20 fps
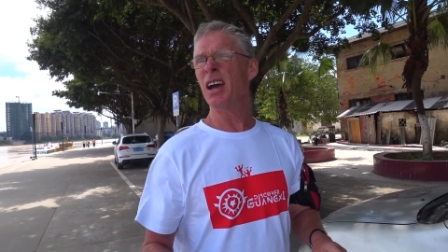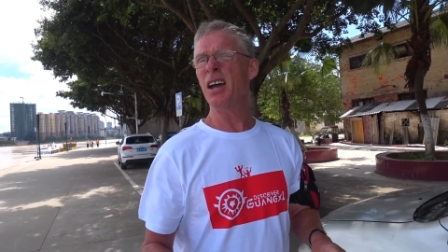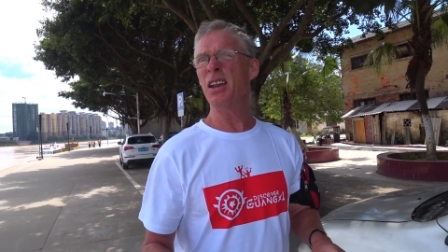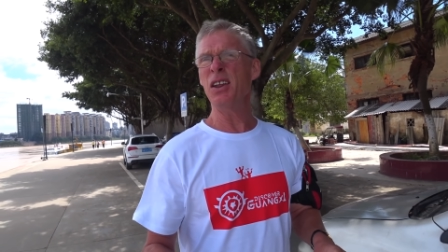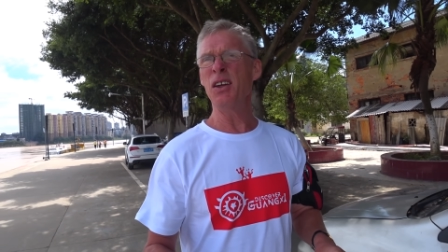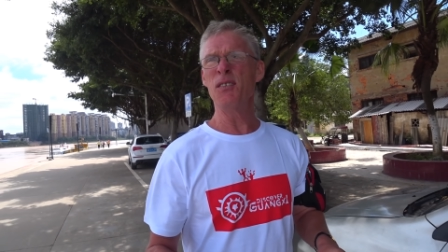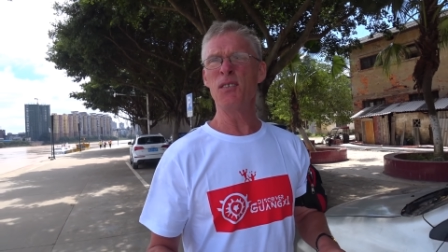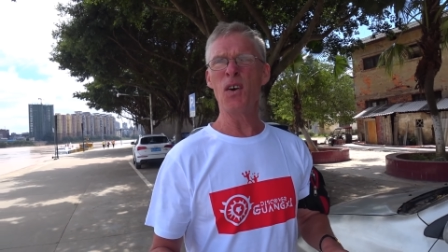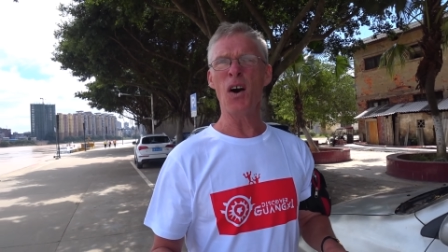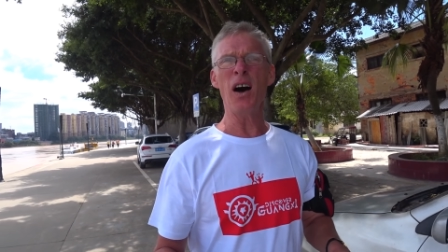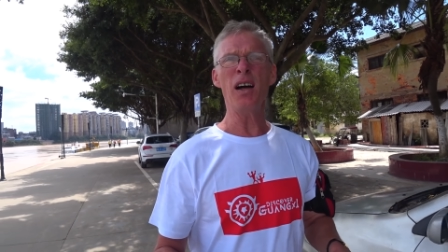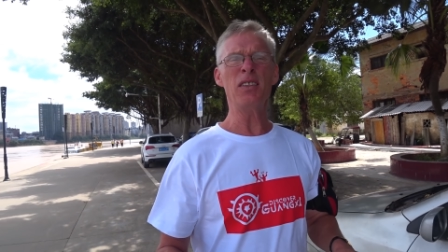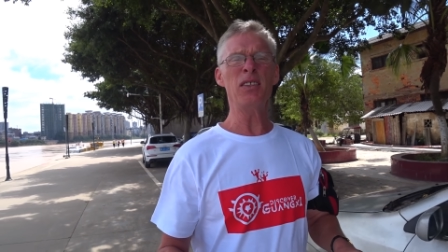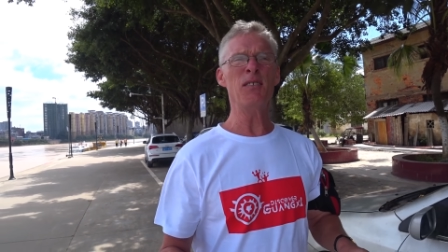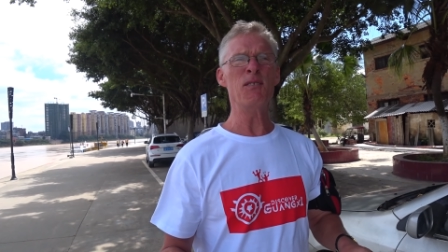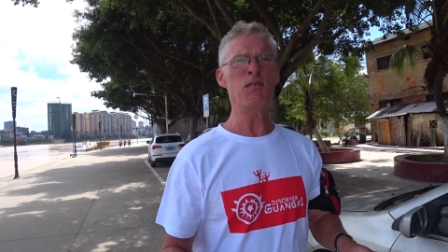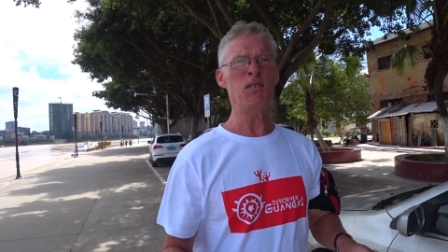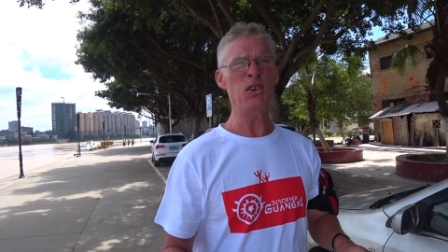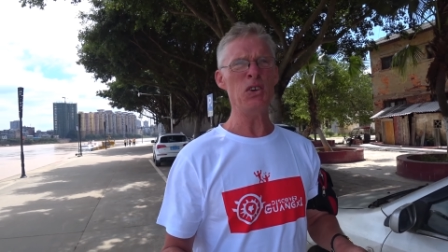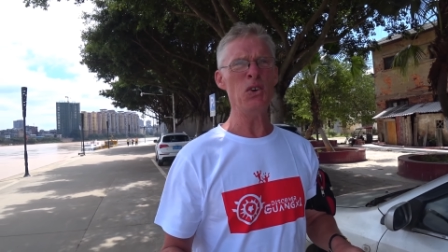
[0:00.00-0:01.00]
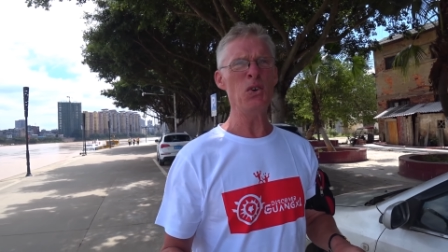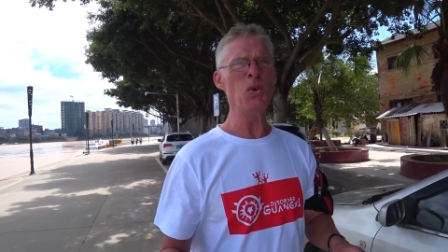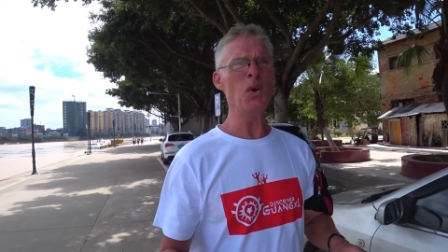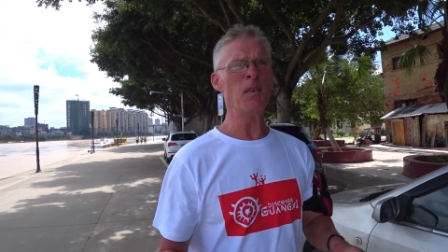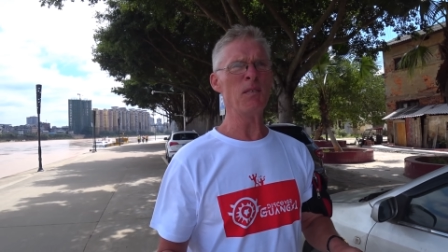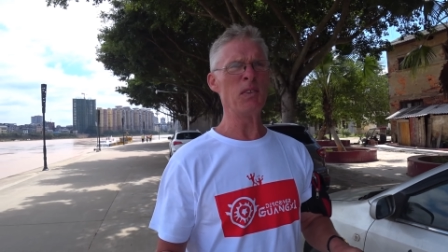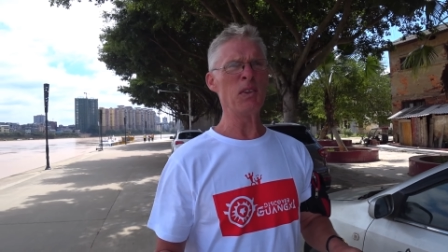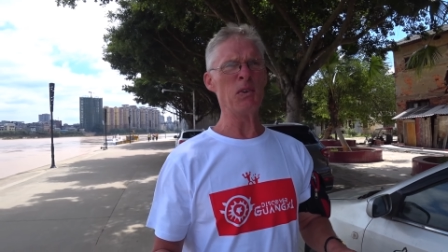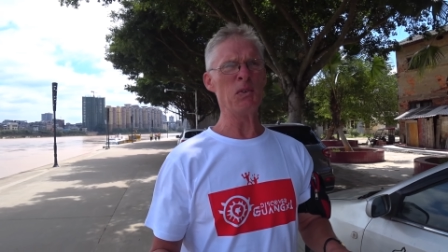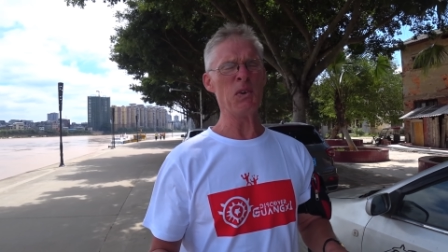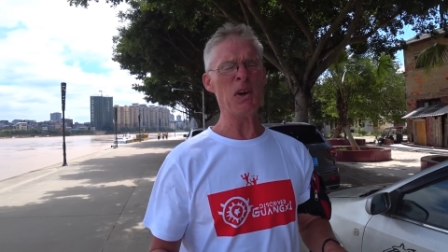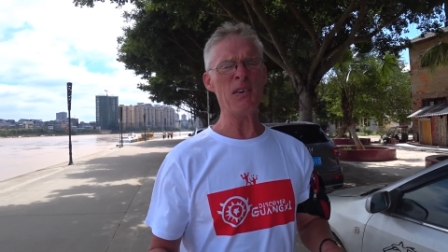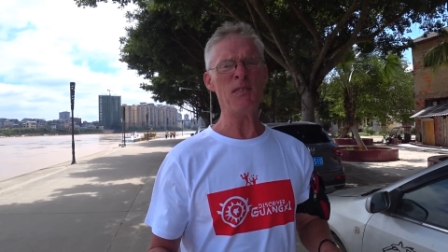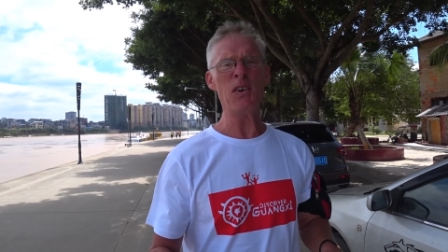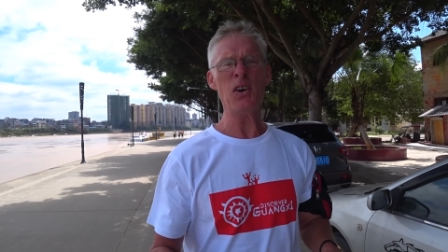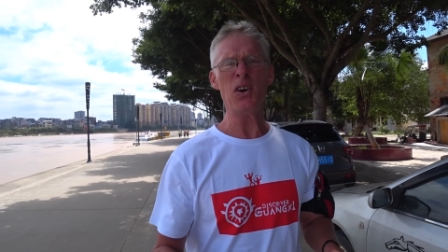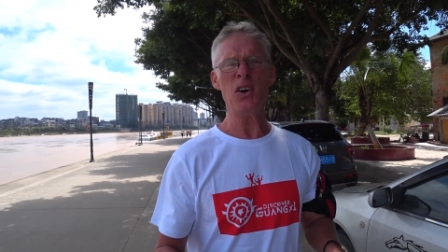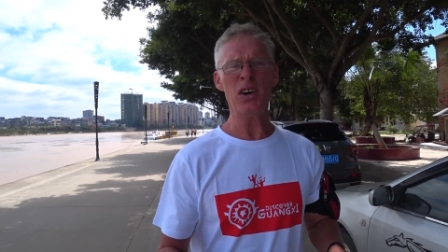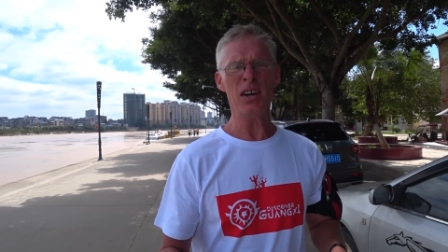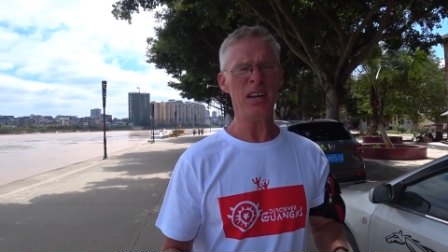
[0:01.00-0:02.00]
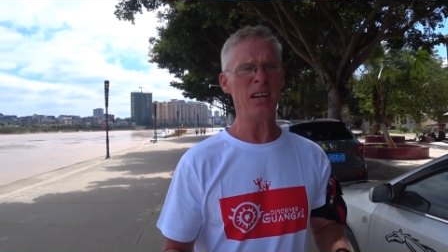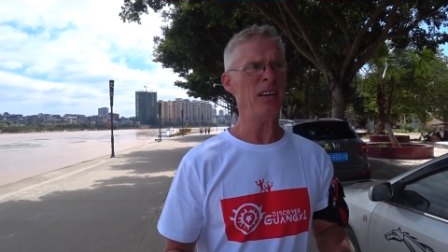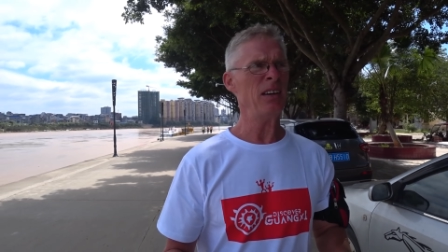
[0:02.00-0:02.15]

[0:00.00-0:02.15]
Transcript: and you've got the view of the river,